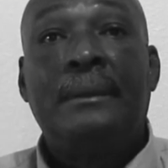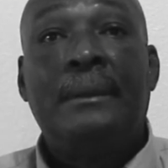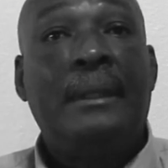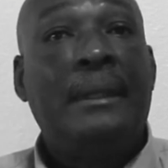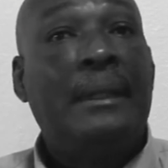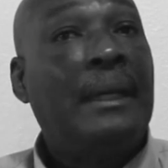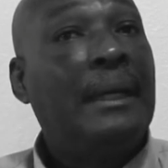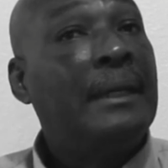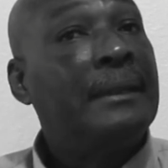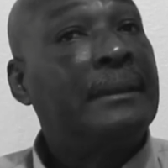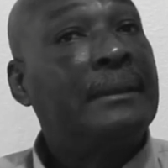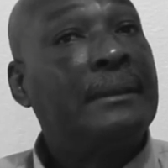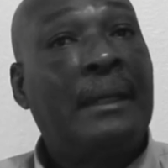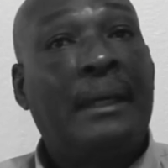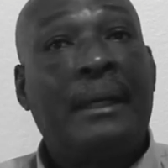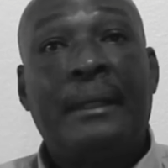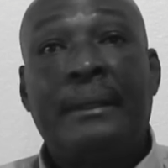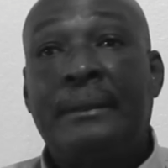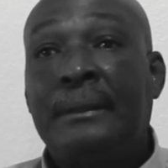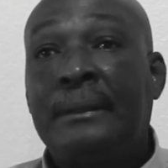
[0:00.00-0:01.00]
And I
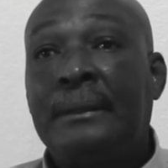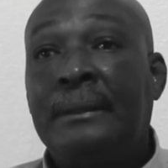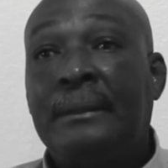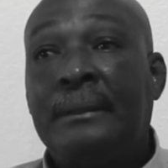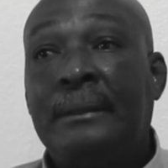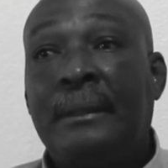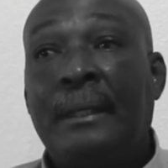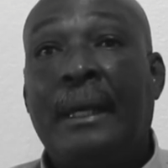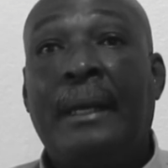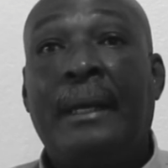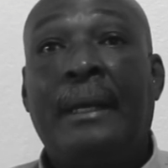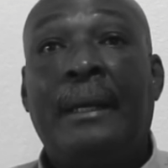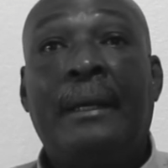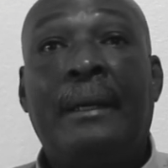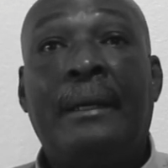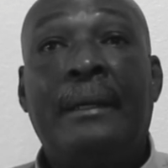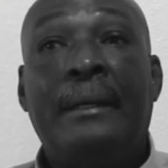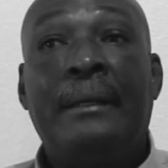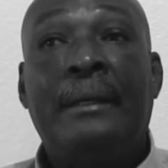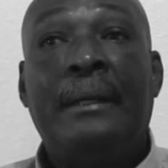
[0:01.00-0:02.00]
started
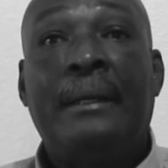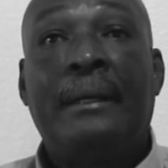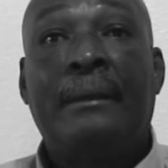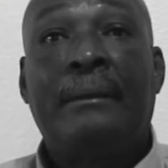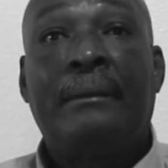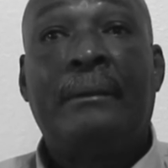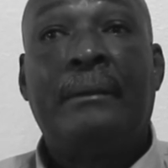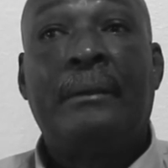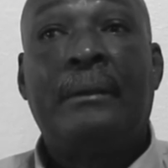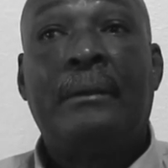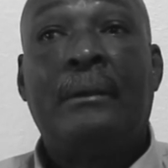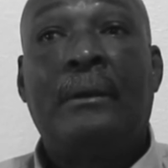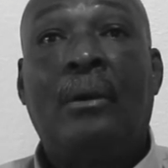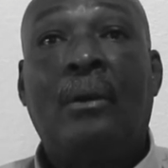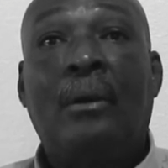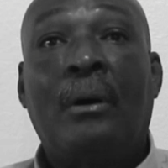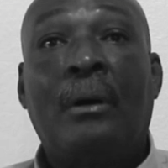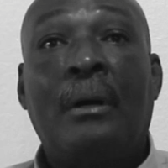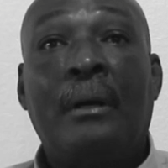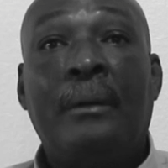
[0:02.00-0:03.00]
shaking and
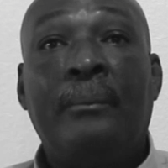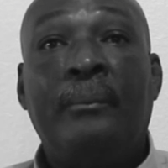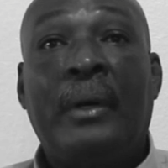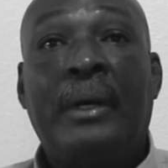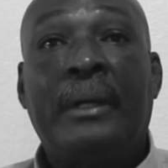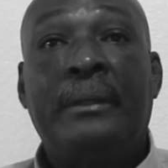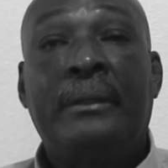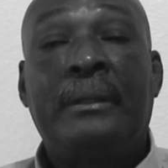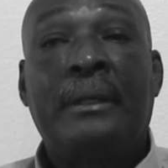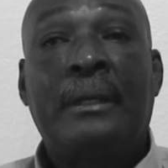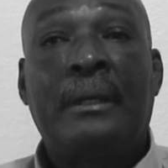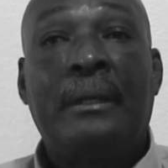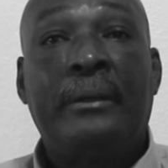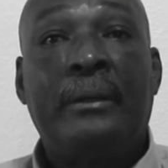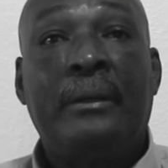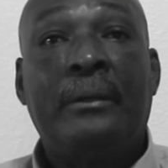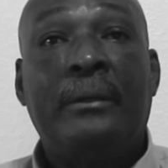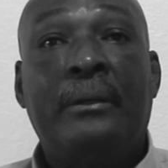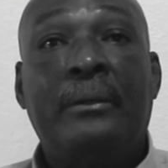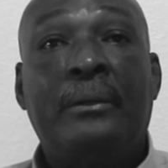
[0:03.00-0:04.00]
hugging my
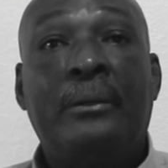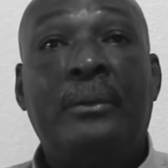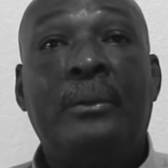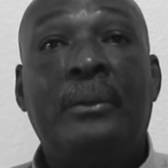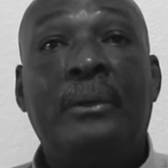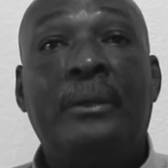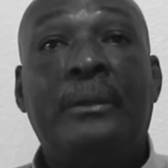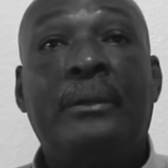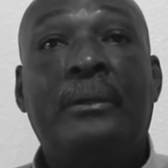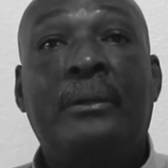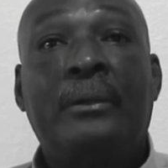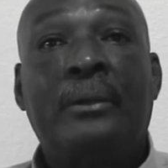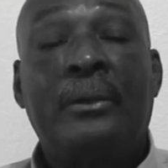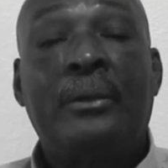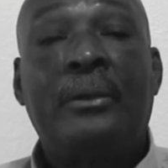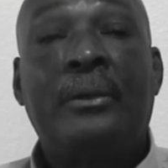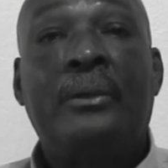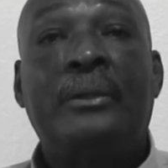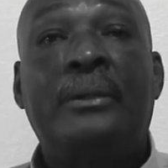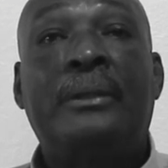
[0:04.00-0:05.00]
two little
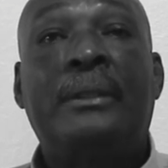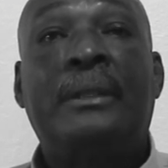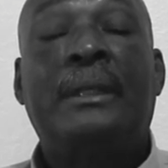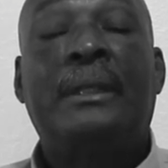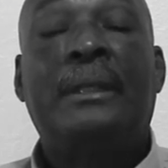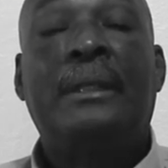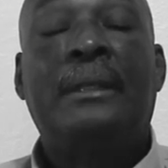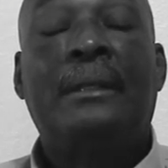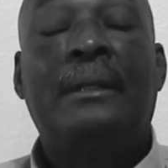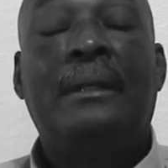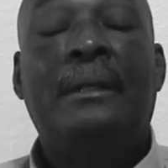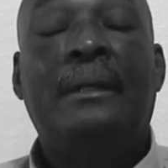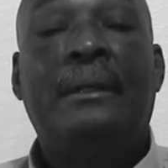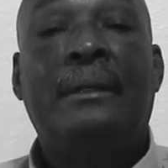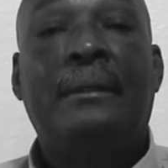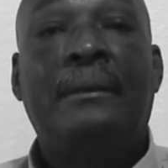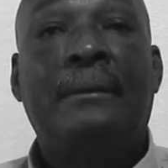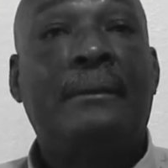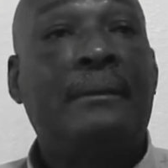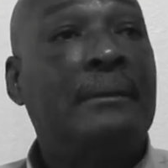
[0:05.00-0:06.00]
girls
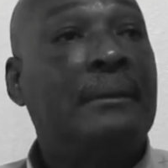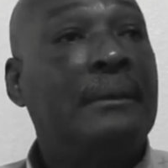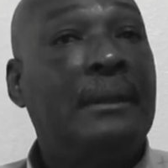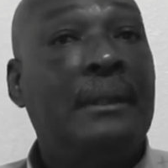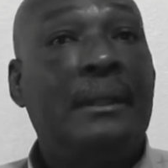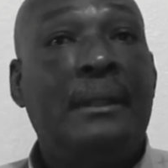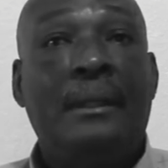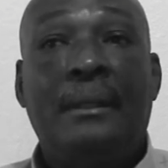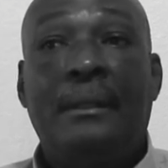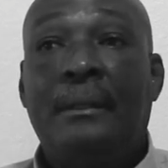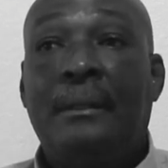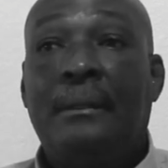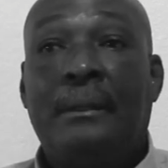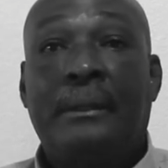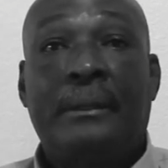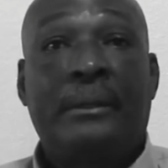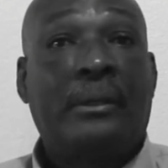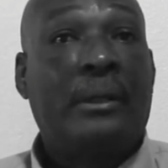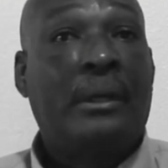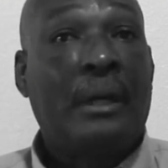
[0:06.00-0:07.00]
and
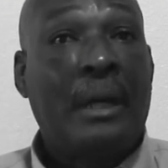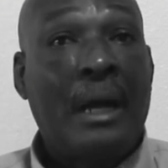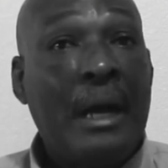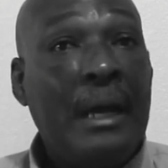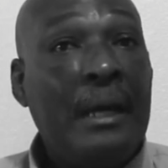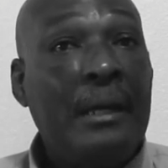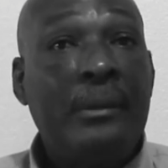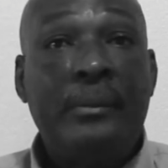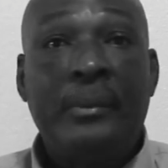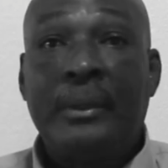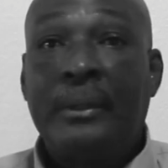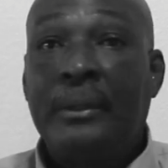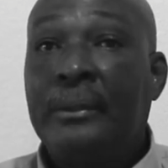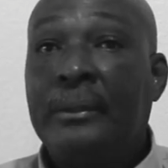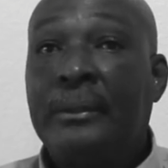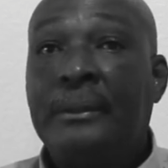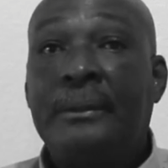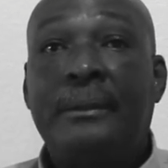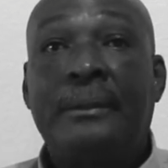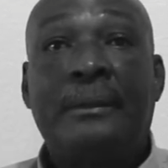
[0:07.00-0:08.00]
cry
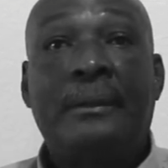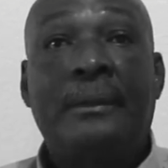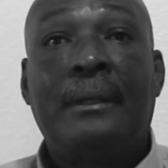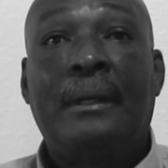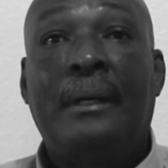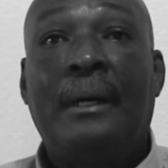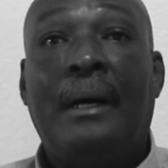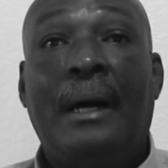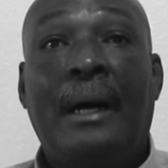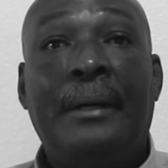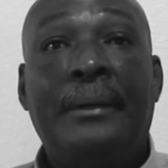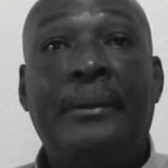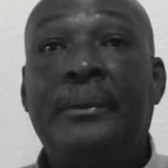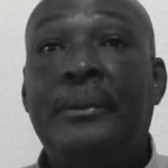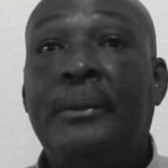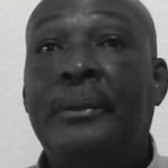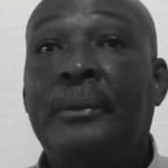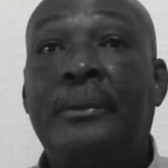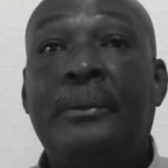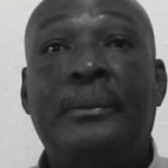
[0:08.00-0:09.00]
because I
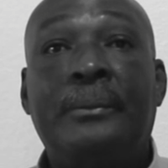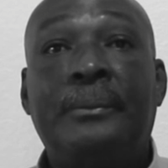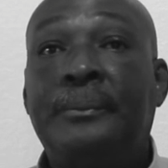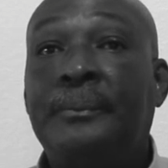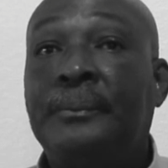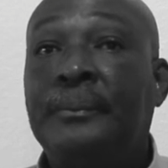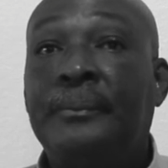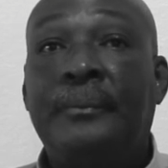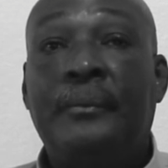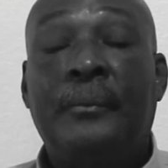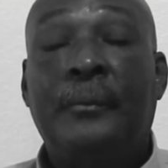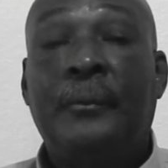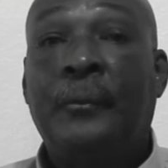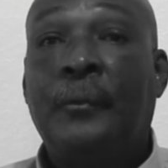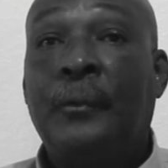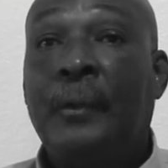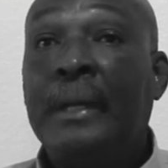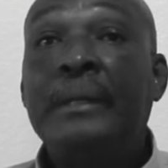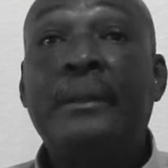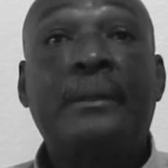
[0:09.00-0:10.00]
don't know
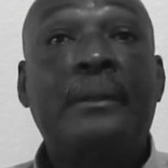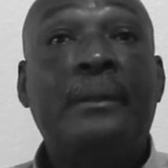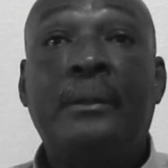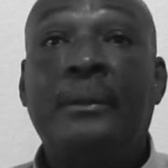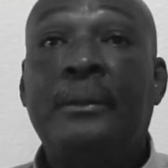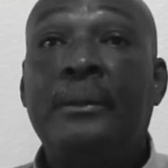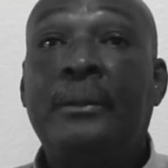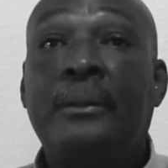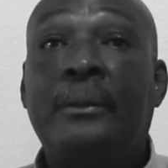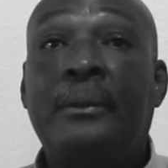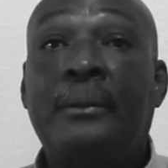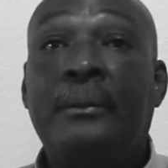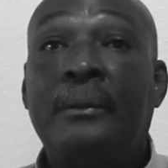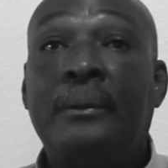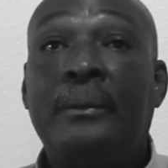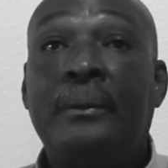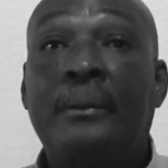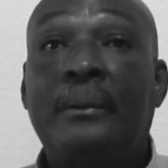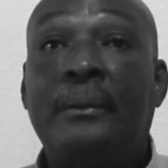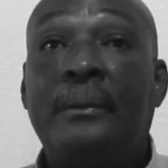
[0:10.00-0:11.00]
what's going on,
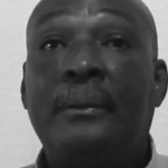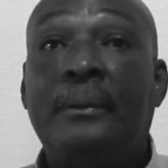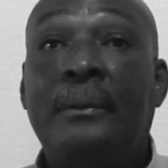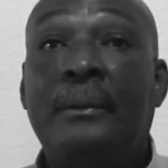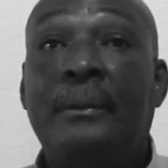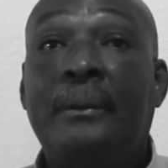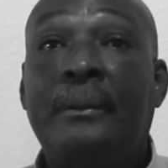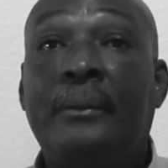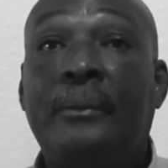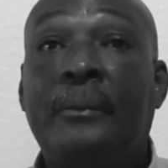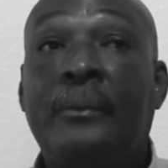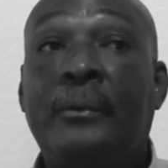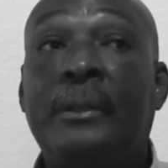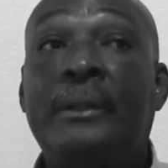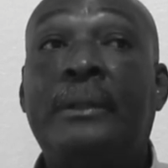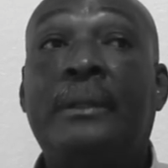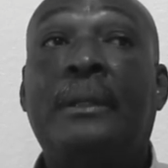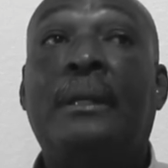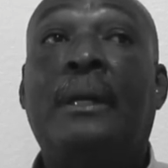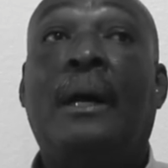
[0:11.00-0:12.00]

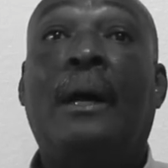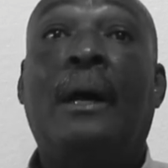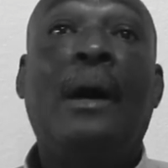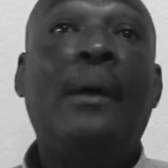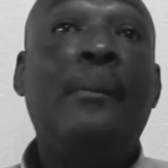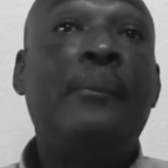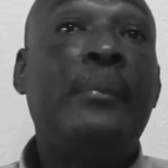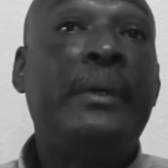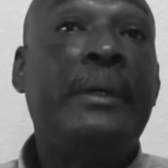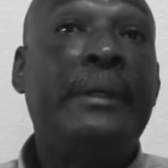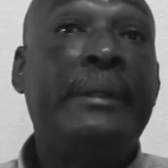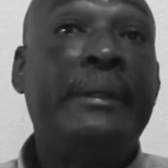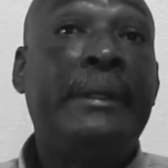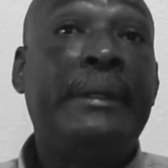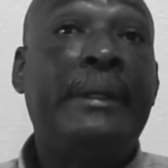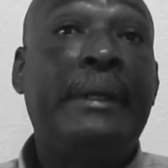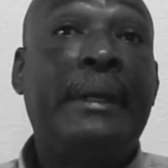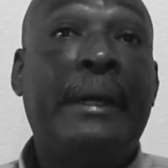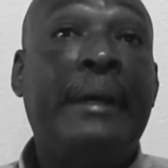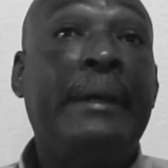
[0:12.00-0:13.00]
what's gonna
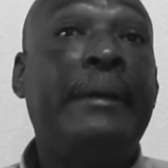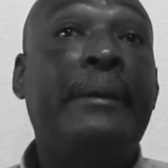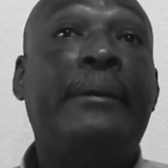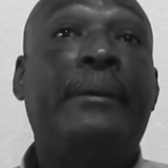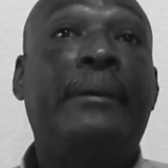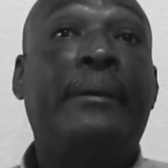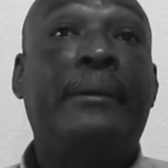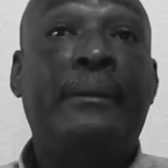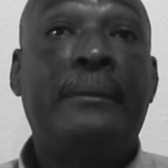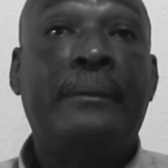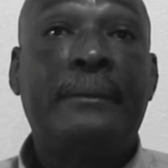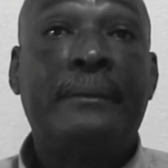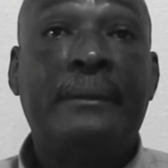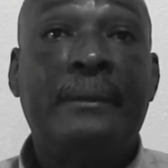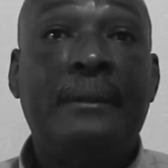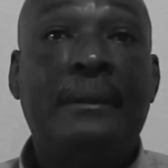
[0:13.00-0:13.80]
happen later on.